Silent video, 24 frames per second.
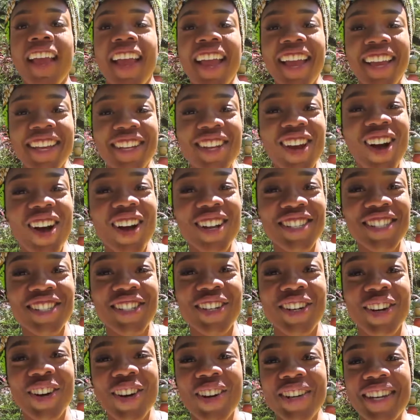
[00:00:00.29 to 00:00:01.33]
Hey y'all, it's
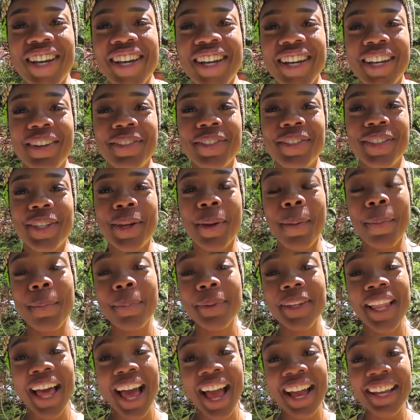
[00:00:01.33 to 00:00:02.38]
your girl Young Gifted in
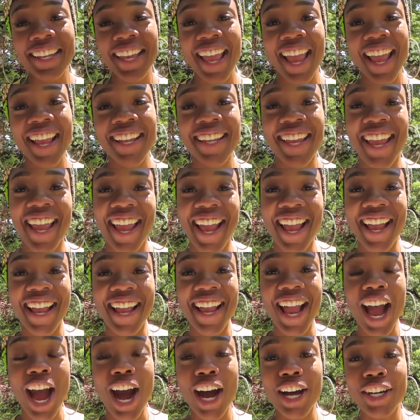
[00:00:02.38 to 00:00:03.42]
Black, aka
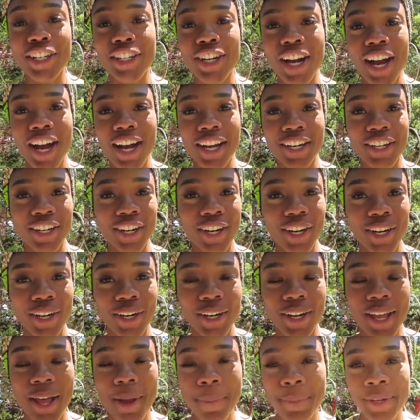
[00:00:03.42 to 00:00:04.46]
Honor on
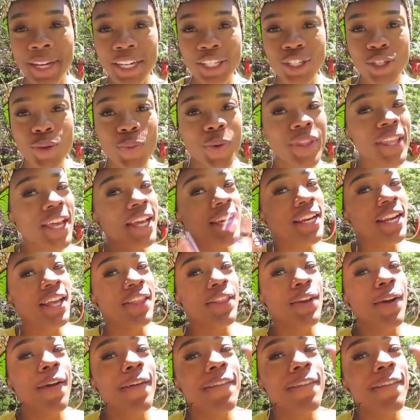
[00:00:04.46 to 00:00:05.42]
Her, coming at you with another